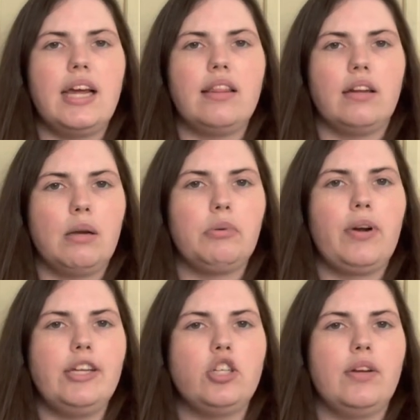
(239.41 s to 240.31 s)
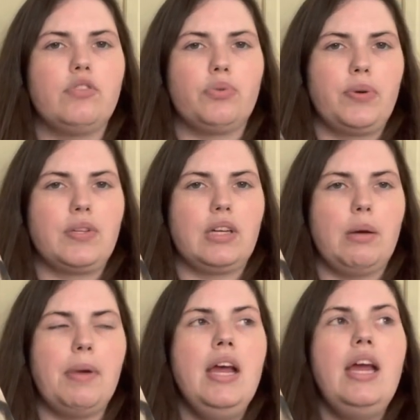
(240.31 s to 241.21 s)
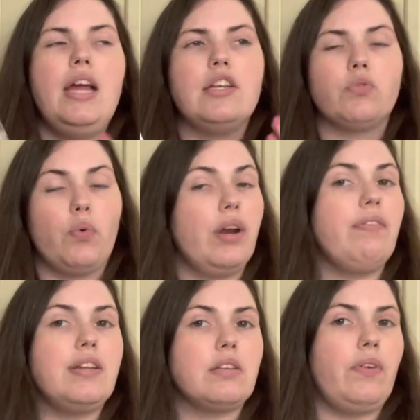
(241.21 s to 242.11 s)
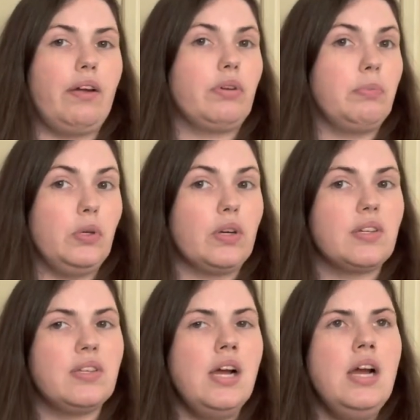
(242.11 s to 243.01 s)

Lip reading: And The Liberation of Jerusalem is one of his favorite books.